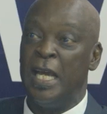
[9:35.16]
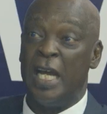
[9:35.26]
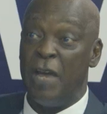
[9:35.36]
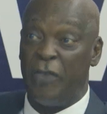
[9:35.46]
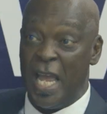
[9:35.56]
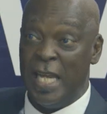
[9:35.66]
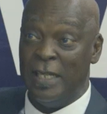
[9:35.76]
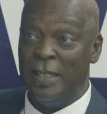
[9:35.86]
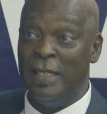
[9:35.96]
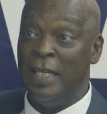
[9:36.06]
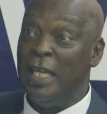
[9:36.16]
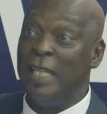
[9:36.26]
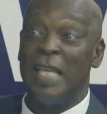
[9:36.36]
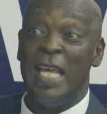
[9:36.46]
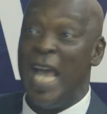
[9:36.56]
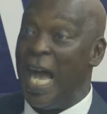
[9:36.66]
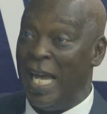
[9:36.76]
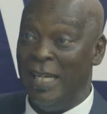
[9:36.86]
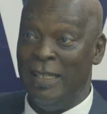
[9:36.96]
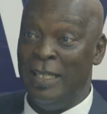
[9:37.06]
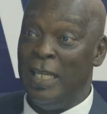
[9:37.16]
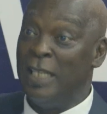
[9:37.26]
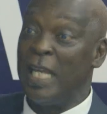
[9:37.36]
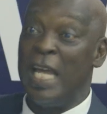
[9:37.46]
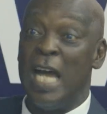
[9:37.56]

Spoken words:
Reverend, he say, yeah. He say, yeah,